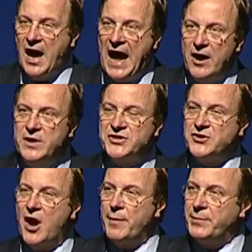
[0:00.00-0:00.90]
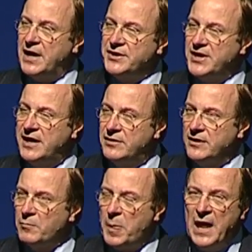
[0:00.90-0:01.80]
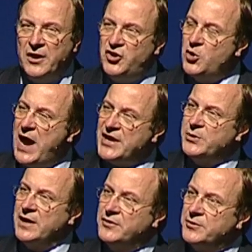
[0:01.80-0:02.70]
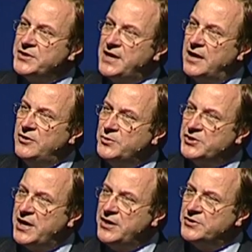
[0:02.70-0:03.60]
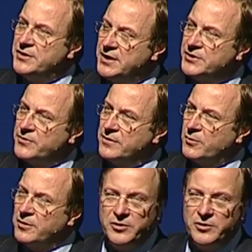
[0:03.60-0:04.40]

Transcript: I always stop and I say to them, do you actually understand you changed the history of the world?